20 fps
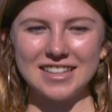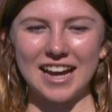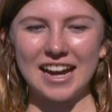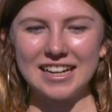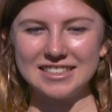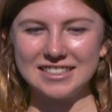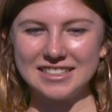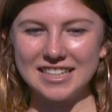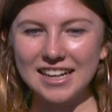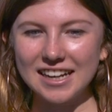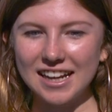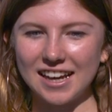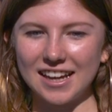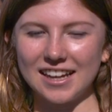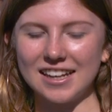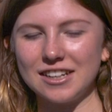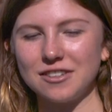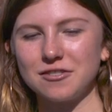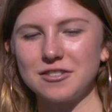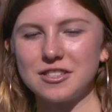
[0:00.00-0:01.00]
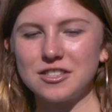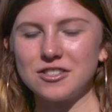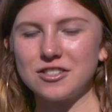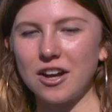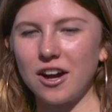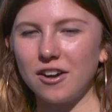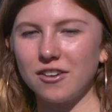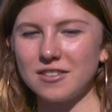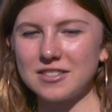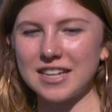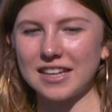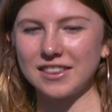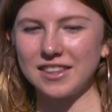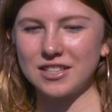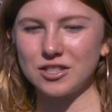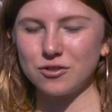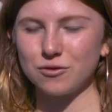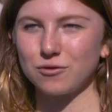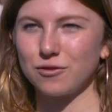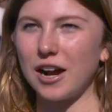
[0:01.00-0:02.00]
I did it, and it was like
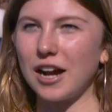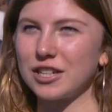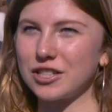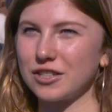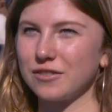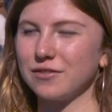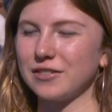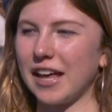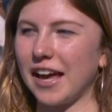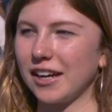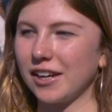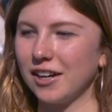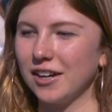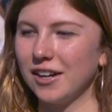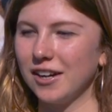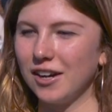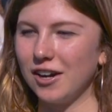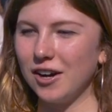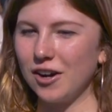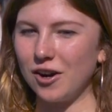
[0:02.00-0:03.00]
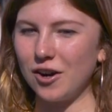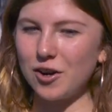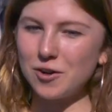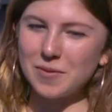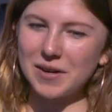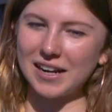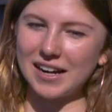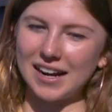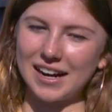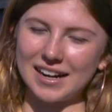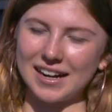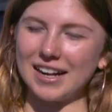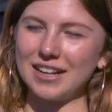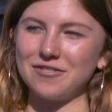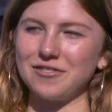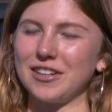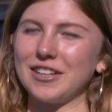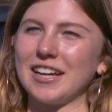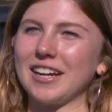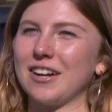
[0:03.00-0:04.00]
this rush of like, oh my God, I
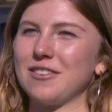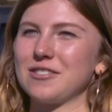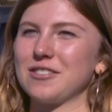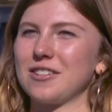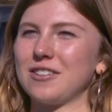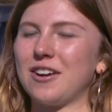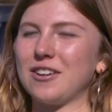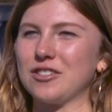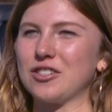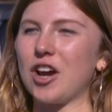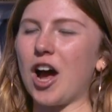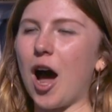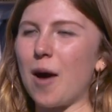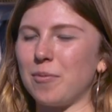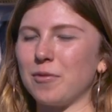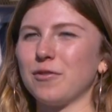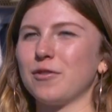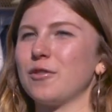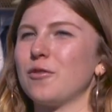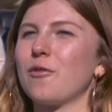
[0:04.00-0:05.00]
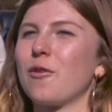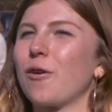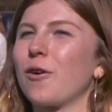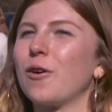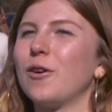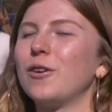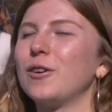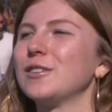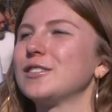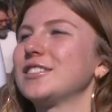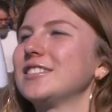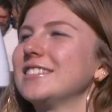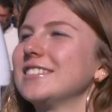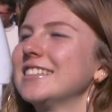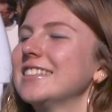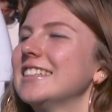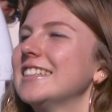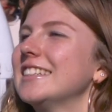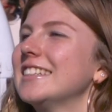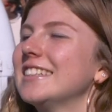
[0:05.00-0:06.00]
felt like I was on top of the world, and
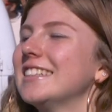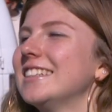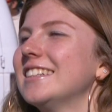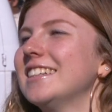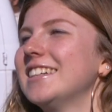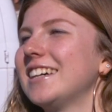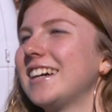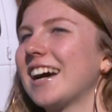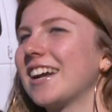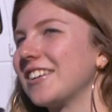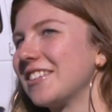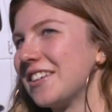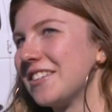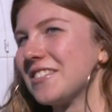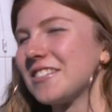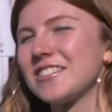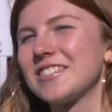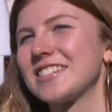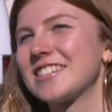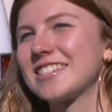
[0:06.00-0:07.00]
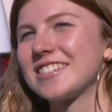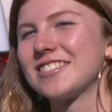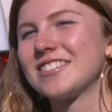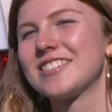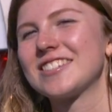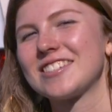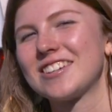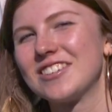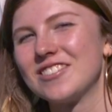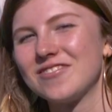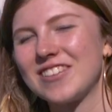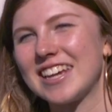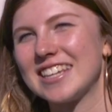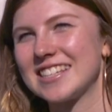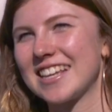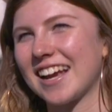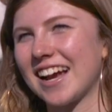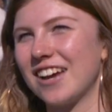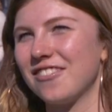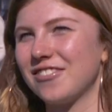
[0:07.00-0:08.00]
I don't know, it was so
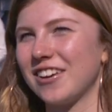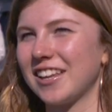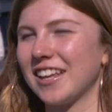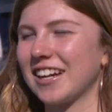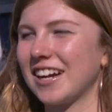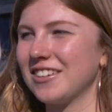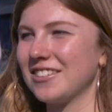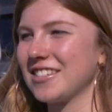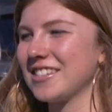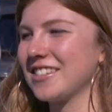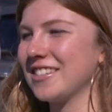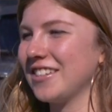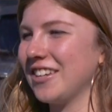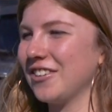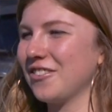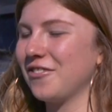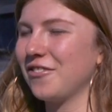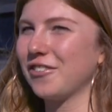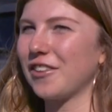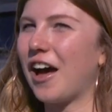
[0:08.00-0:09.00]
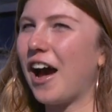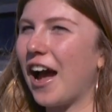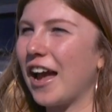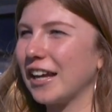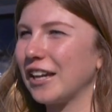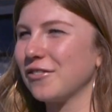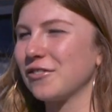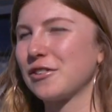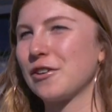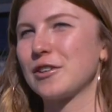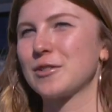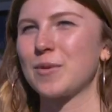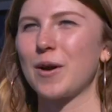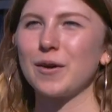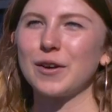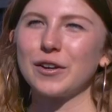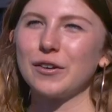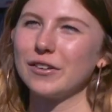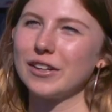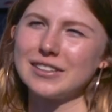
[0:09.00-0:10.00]
amazing. I felt like I was, you know, flying, even though it was
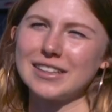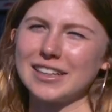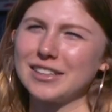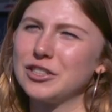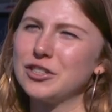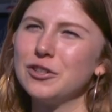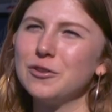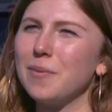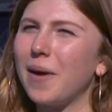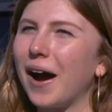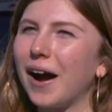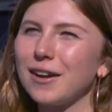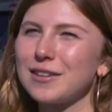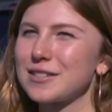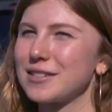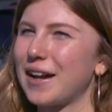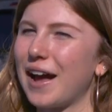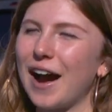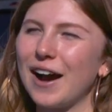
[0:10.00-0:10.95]
probably going like 2 miles an